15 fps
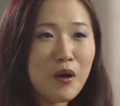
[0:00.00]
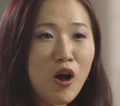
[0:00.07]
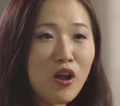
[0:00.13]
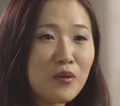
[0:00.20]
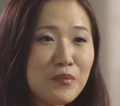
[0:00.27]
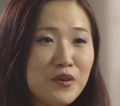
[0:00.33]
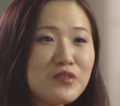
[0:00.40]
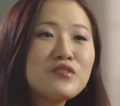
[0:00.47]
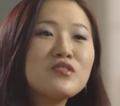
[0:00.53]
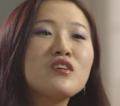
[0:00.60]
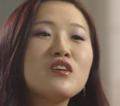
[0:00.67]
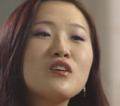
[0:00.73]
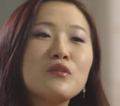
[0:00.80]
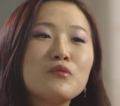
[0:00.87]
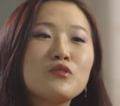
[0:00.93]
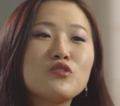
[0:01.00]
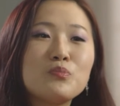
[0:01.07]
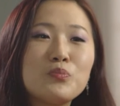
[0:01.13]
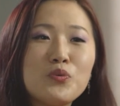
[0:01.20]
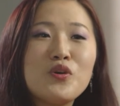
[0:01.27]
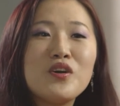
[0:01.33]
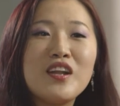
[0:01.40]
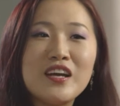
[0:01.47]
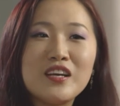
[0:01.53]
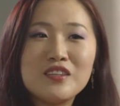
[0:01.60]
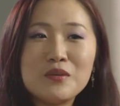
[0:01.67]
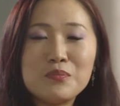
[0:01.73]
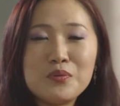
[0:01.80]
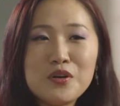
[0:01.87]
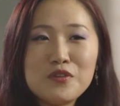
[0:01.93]
polymers, which are born like
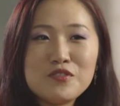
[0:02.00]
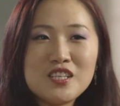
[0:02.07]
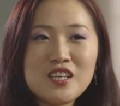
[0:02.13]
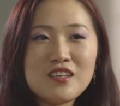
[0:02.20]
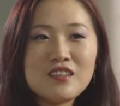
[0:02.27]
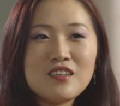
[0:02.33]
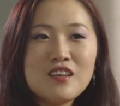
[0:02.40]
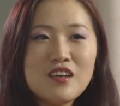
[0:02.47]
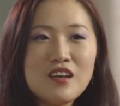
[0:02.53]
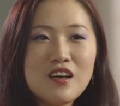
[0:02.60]
the protein.